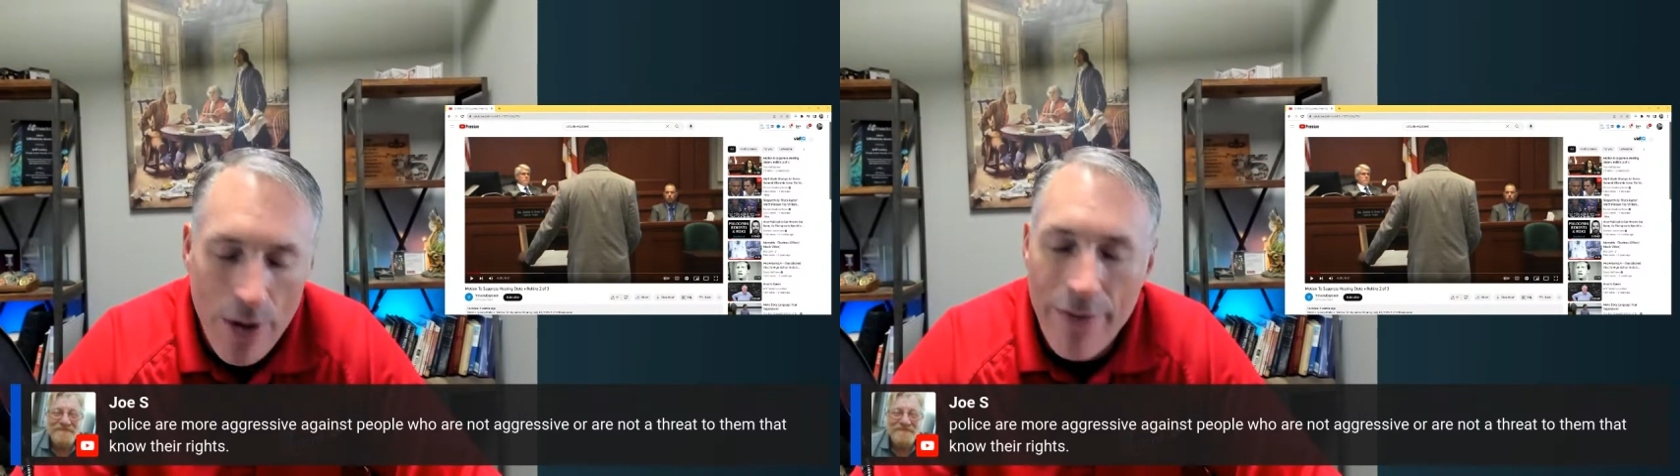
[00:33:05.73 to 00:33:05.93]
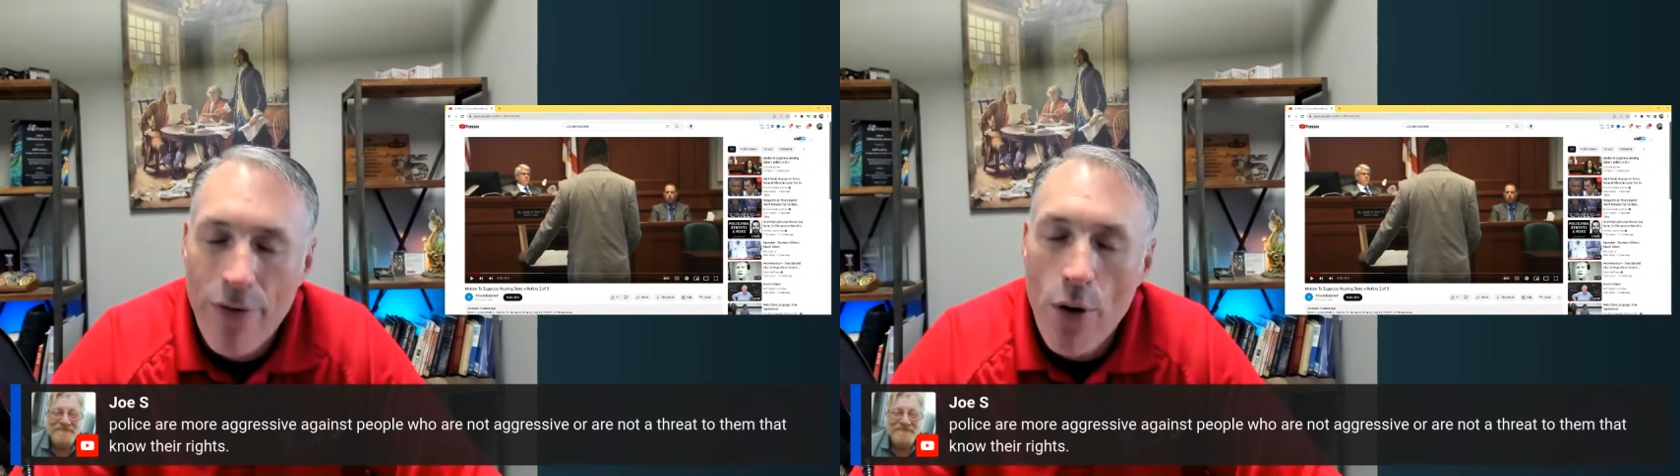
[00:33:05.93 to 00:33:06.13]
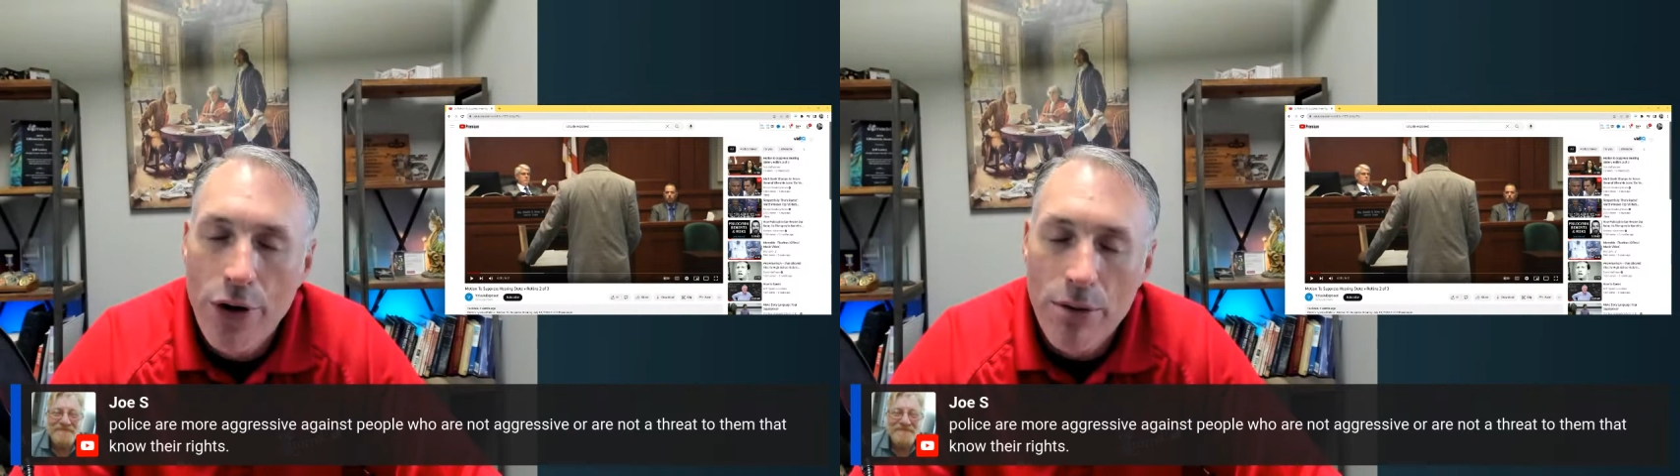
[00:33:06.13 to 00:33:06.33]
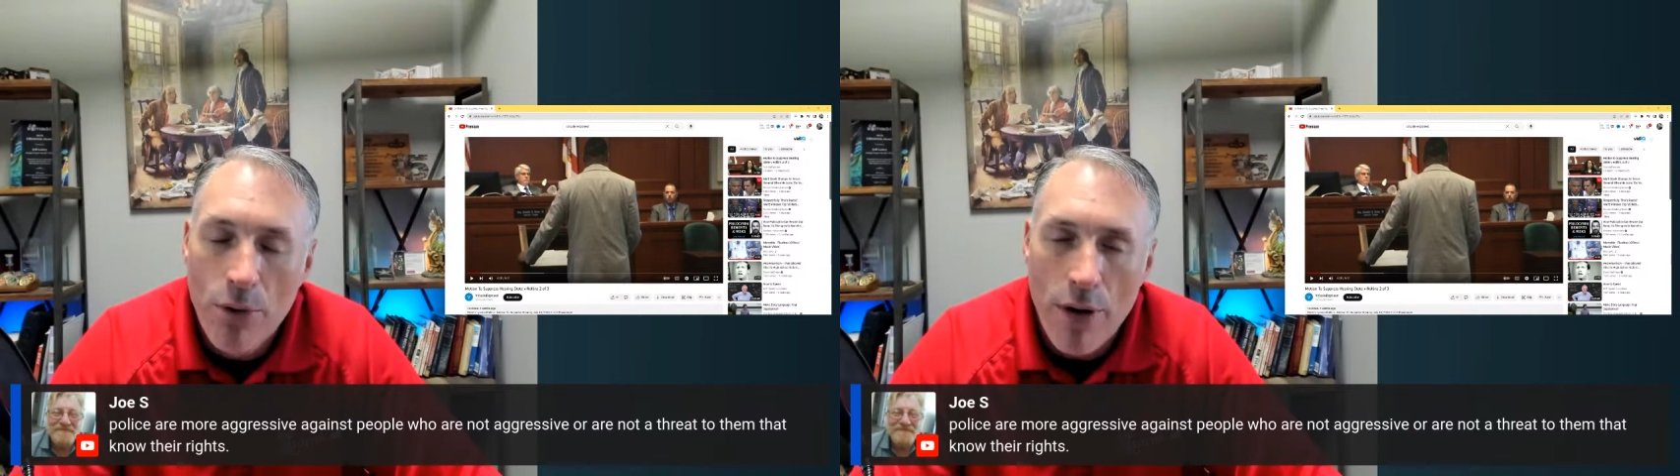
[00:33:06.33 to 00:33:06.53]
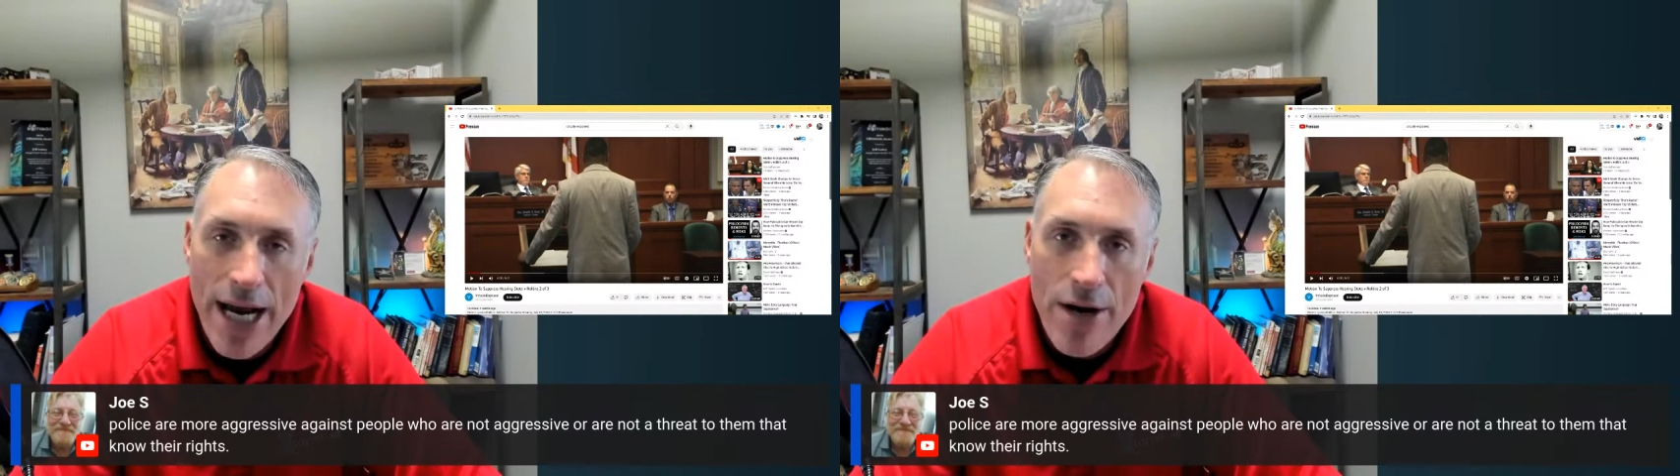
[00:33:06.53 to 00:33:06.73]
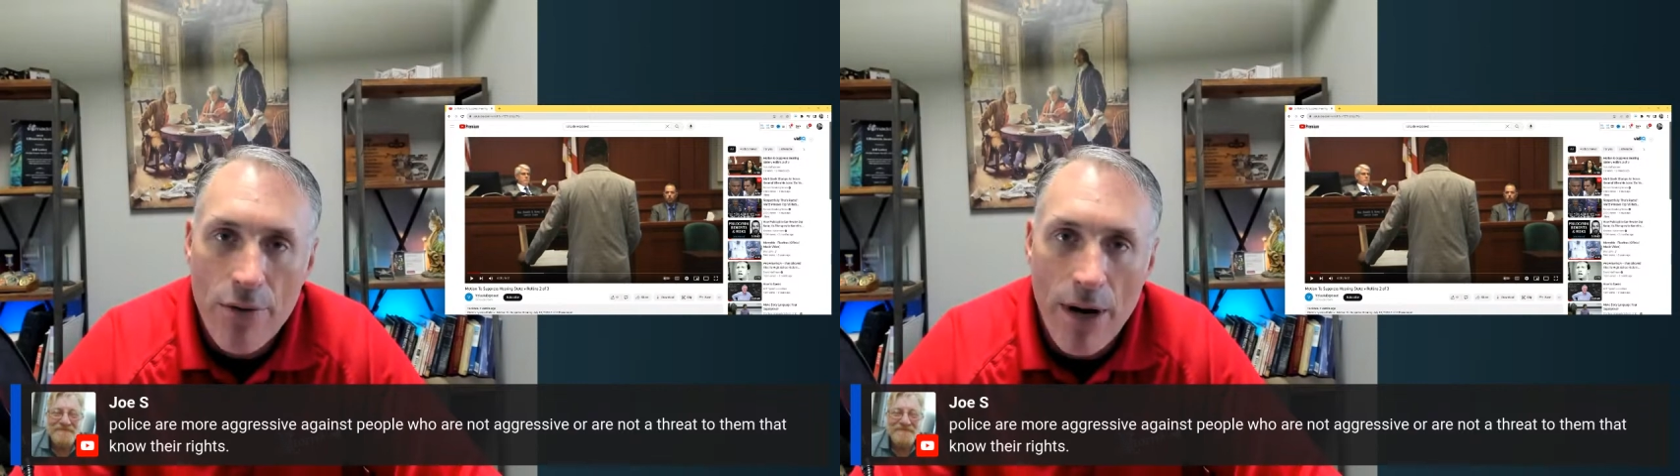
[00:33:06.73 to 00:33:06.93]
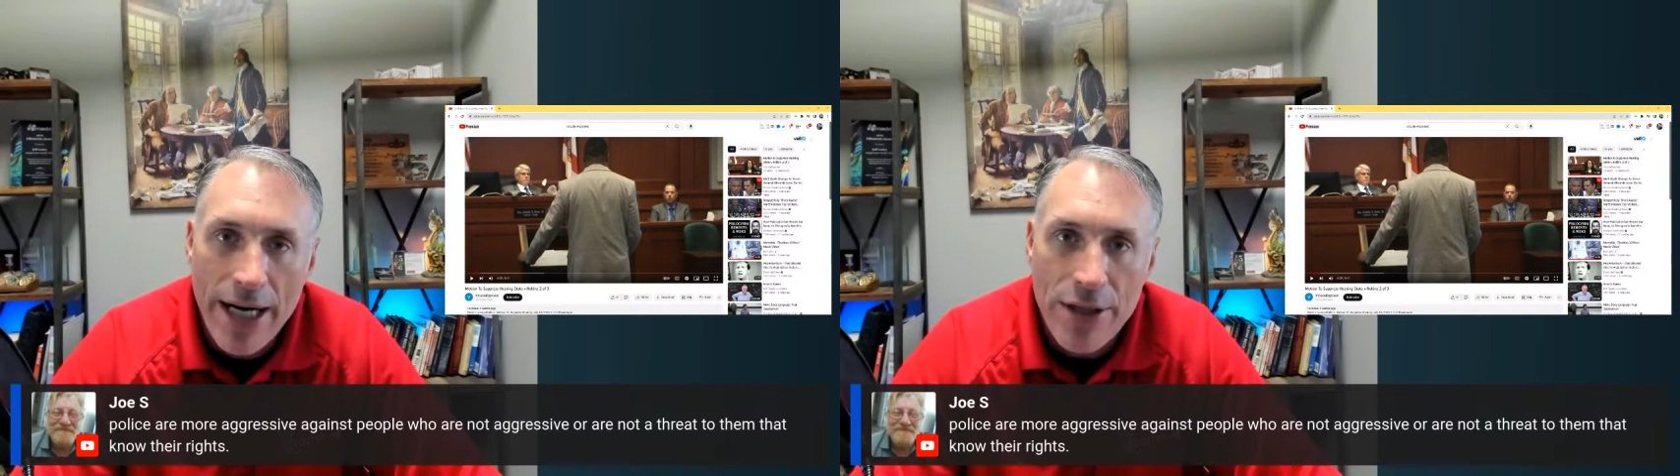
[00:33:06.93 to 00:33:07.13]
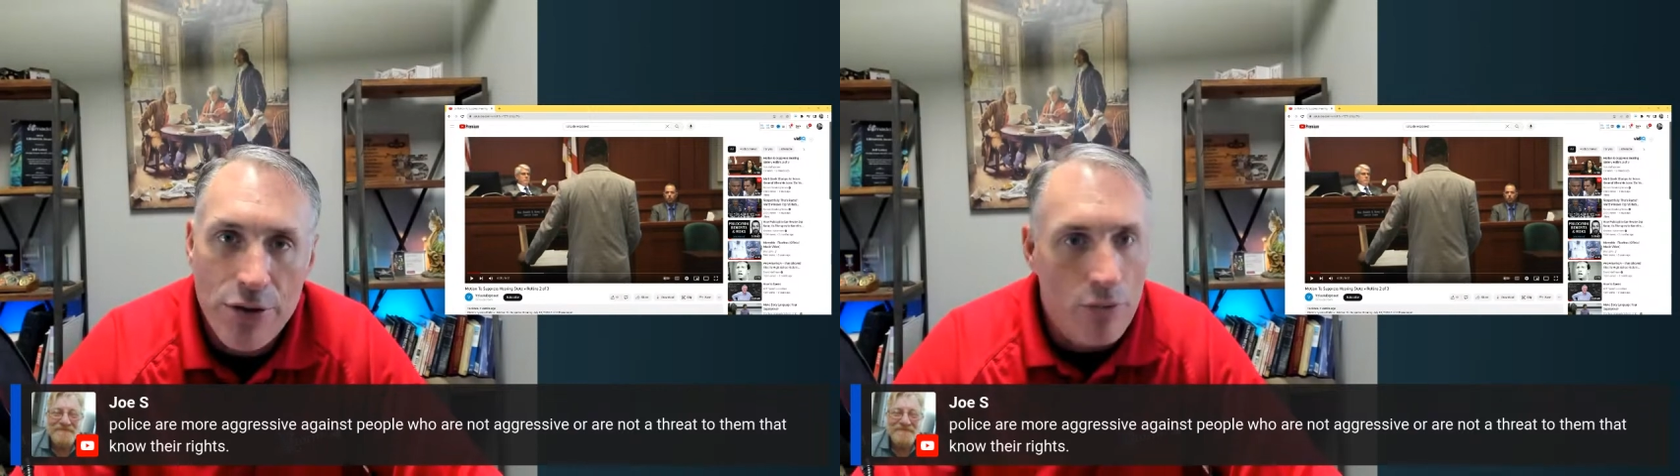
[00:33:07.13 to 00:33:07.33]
invoke your Miranda rights